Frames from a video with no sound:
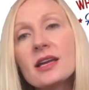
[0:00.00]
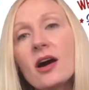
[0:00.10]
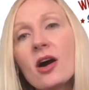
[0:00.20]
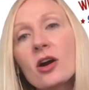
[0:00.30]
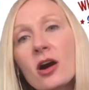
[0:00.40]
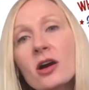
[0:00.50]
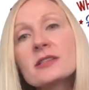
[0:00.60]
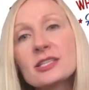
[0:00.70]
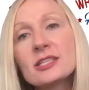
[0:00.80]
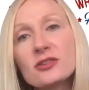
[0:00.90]
our
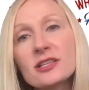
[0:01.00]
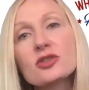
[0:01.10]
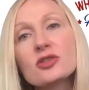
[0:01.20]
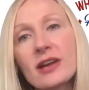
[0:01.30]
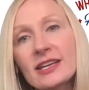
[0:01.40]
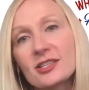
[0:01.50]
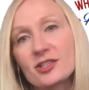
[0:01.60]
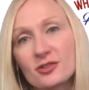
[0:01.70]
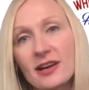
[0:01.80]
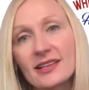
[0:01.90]
district's greatest
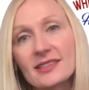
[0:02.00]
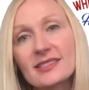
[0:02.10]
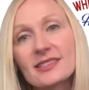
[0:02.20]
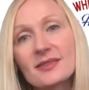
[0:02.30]
strengths?